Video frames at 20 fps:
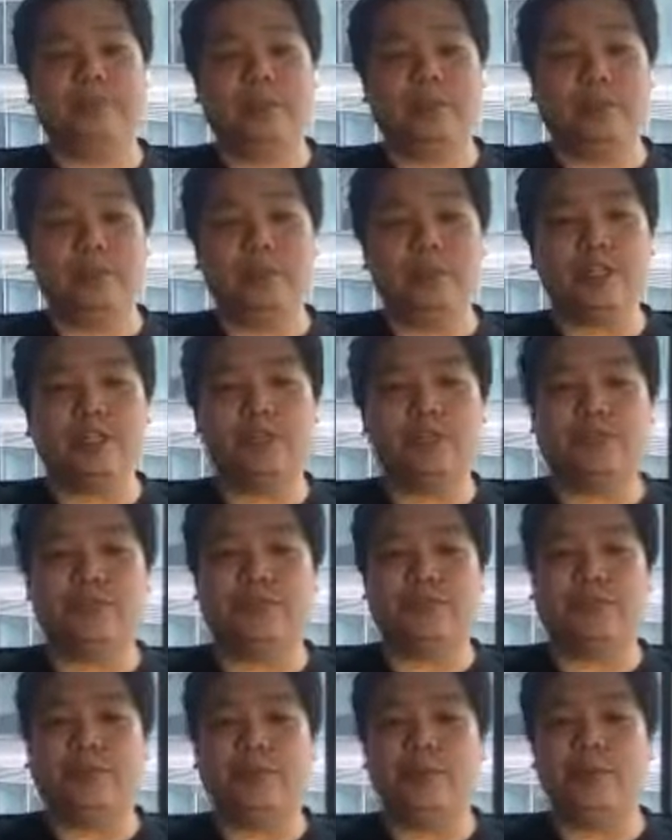which of
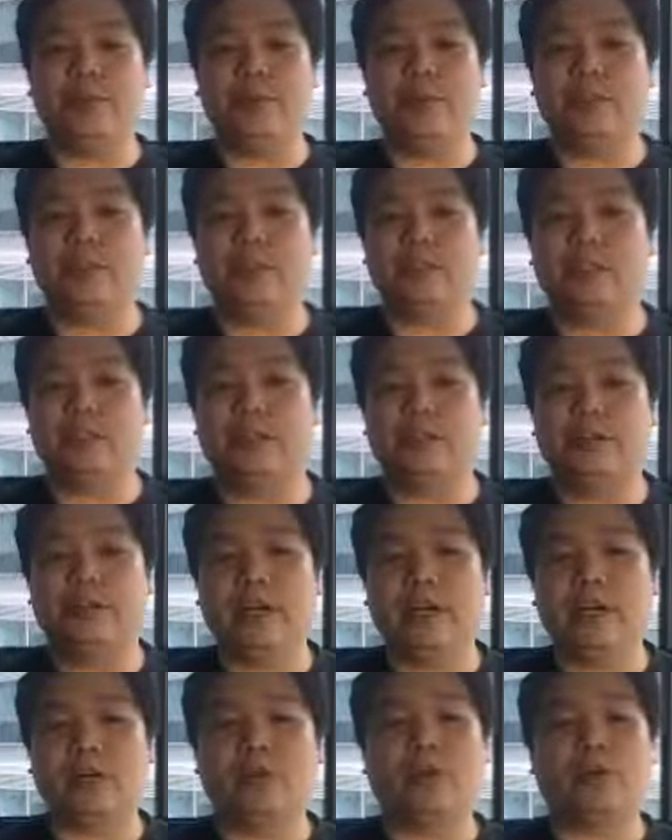the following is the
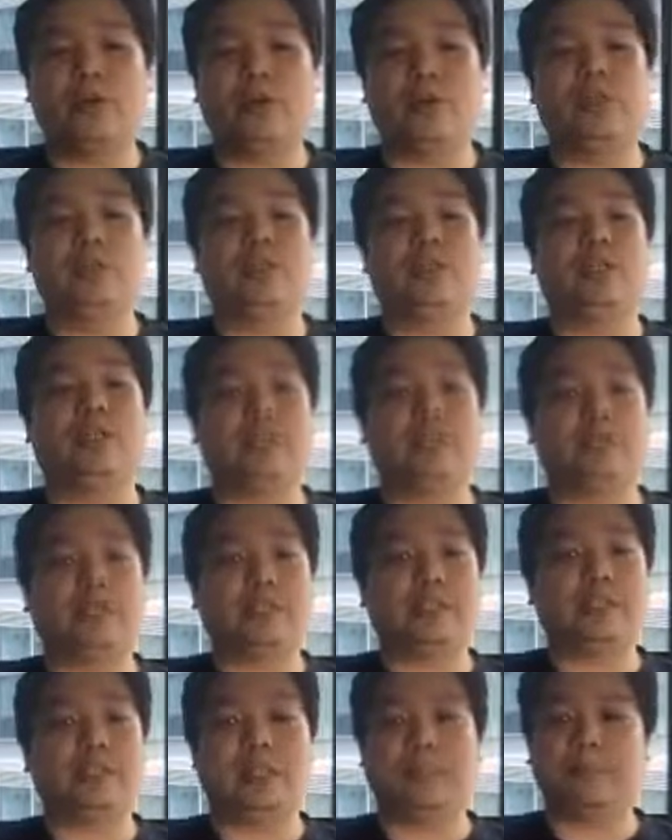correct order of
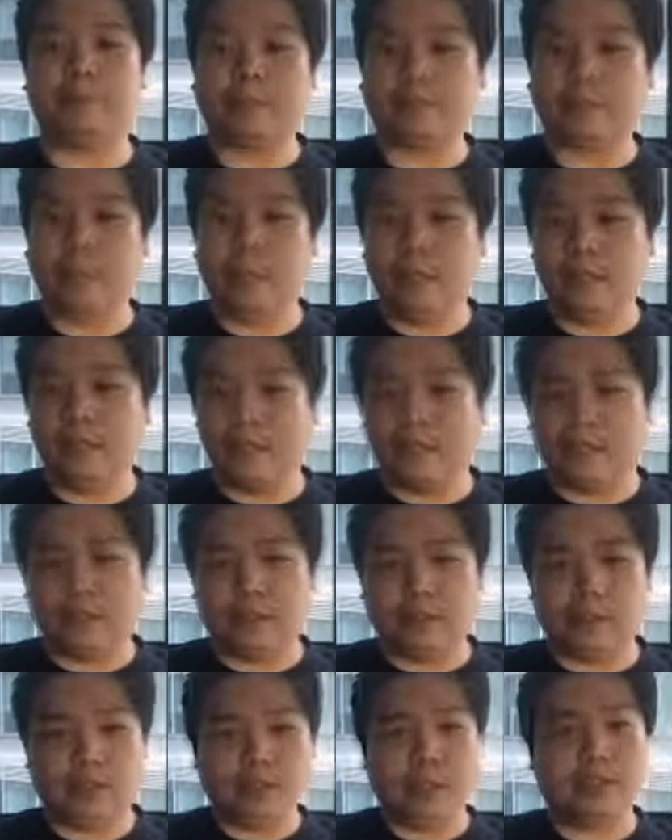steps?
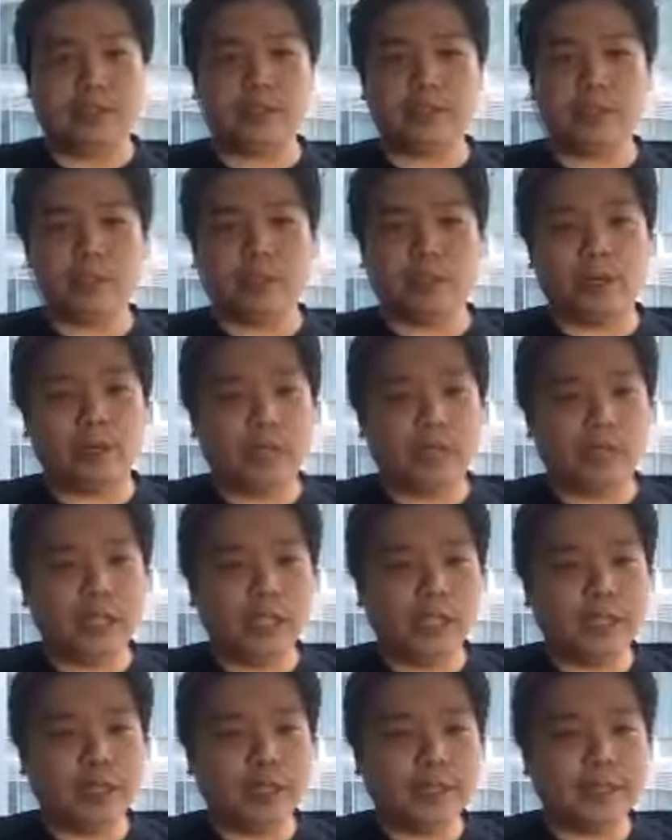So here it's more about
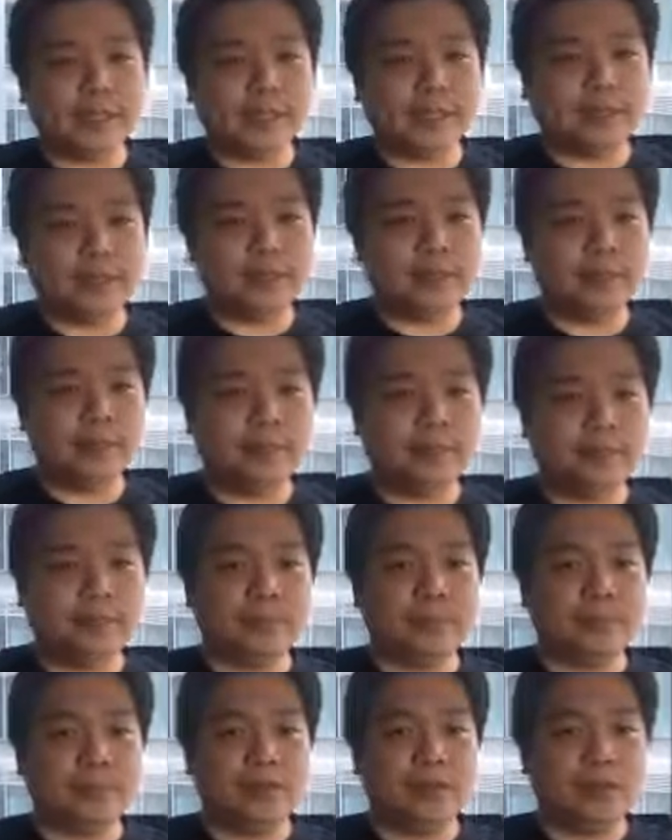sequence.
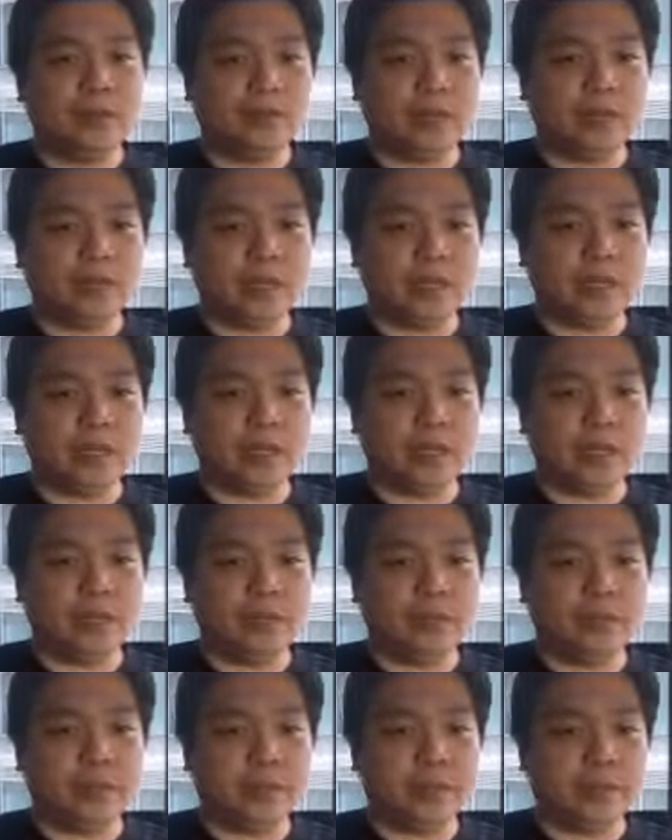We're gonna
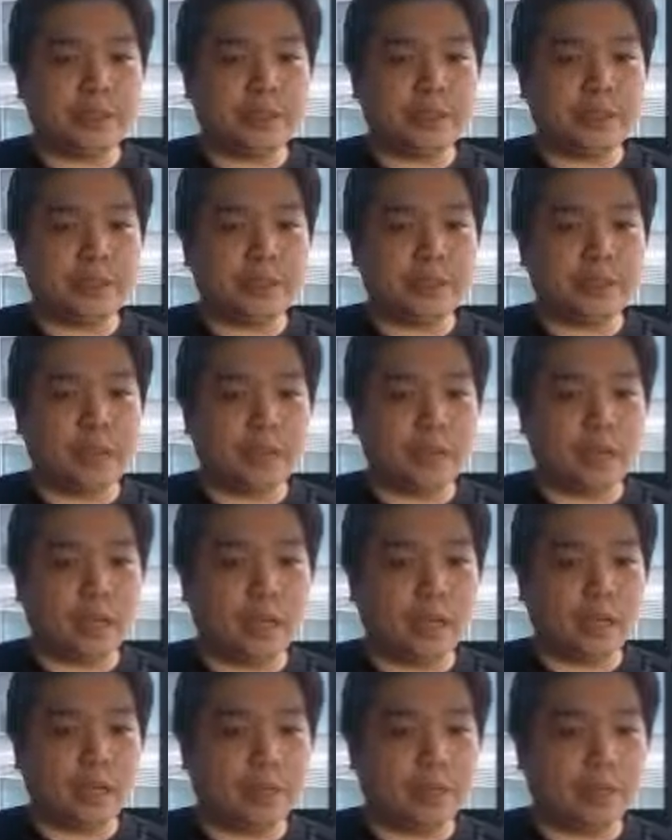use
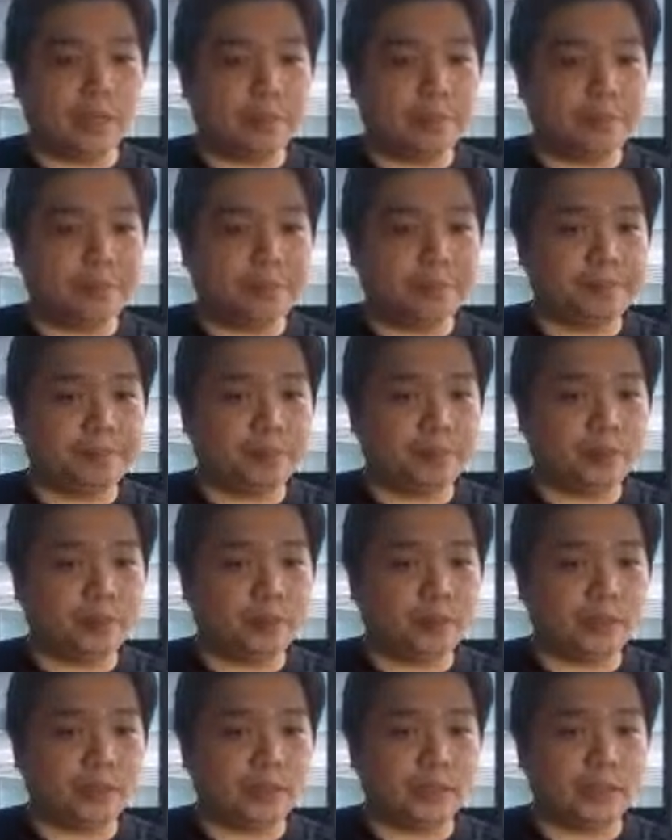
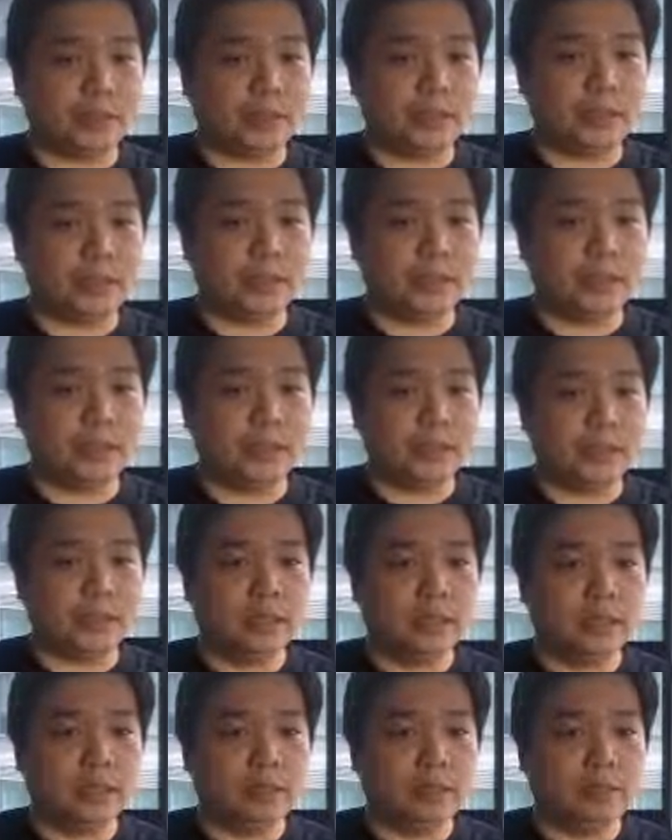what's this?
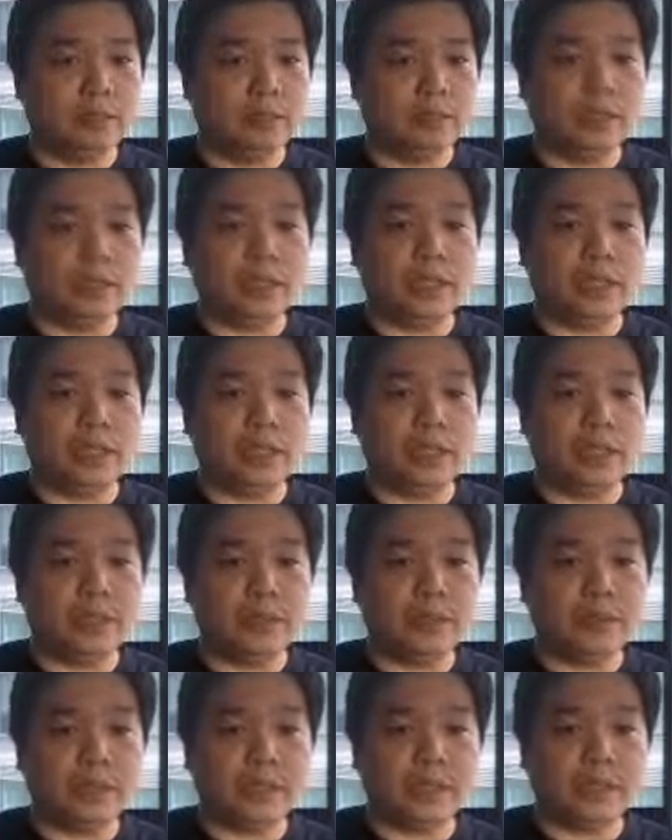We're gonna
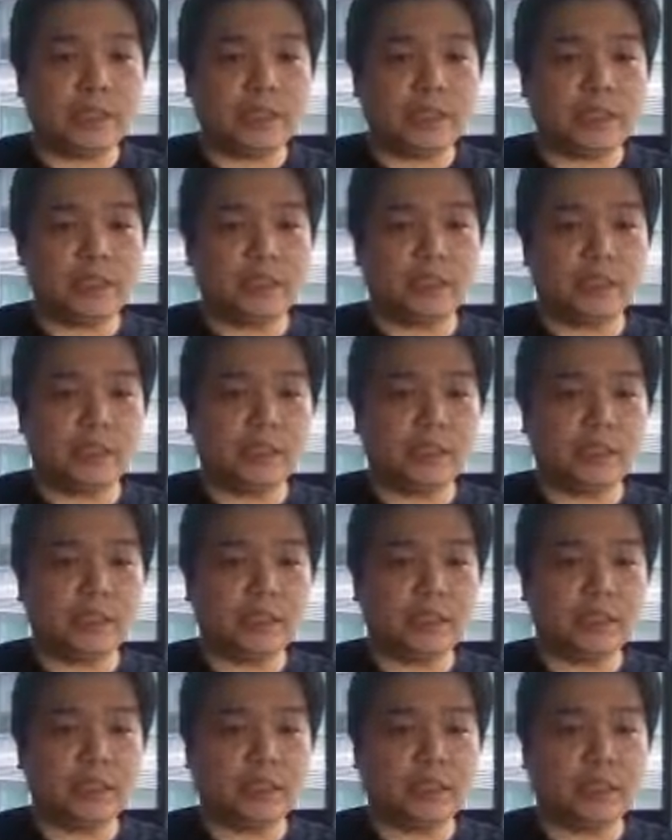use
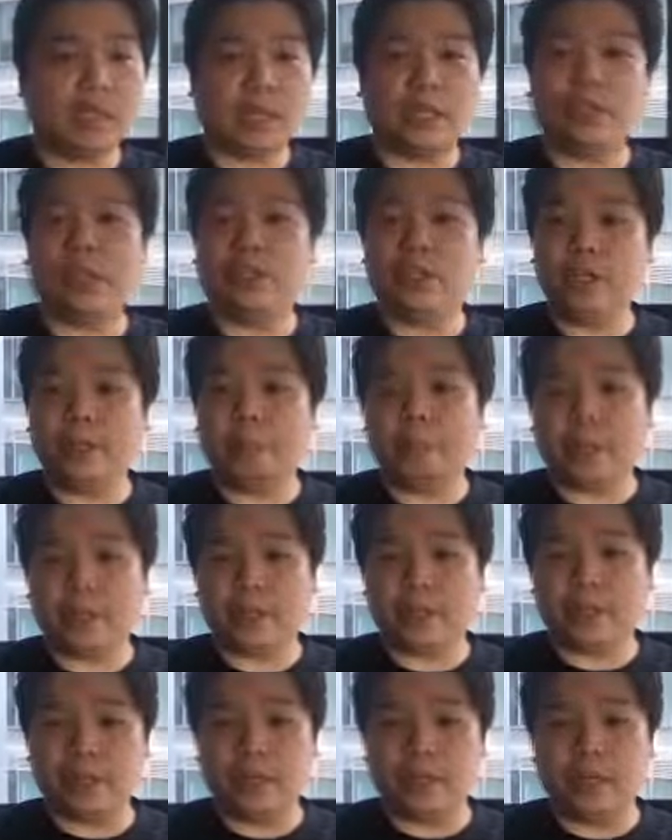a third
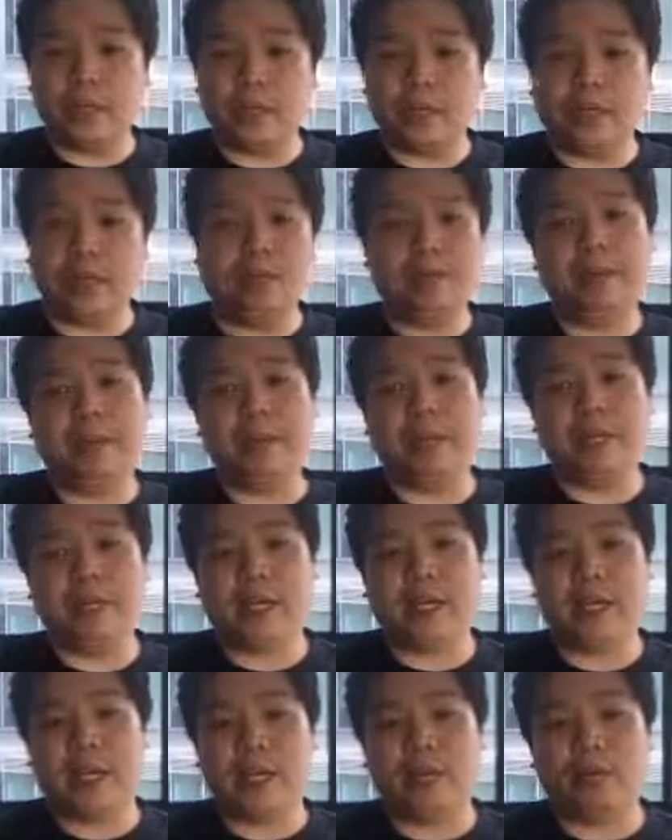party, maybe
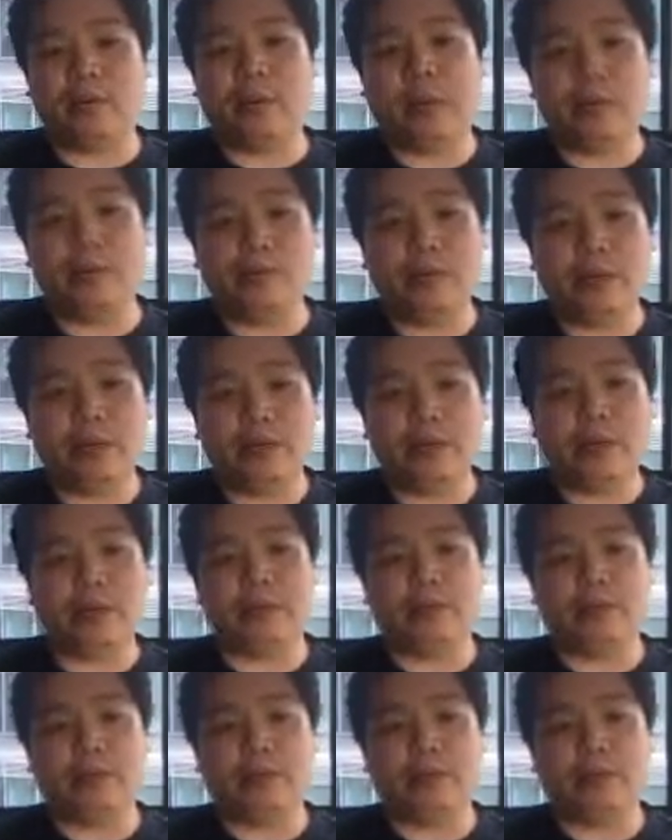like an OAuth